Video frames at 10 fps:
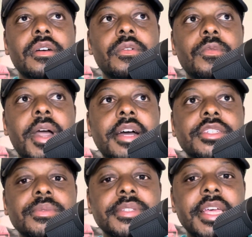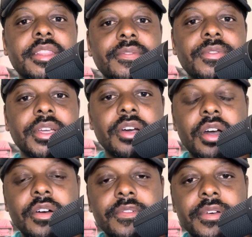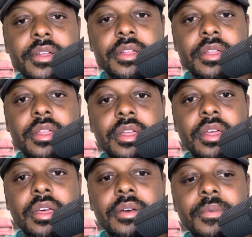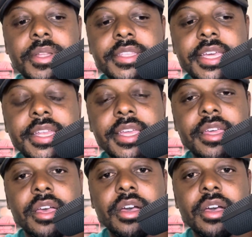while she was at the freak off with Diddy,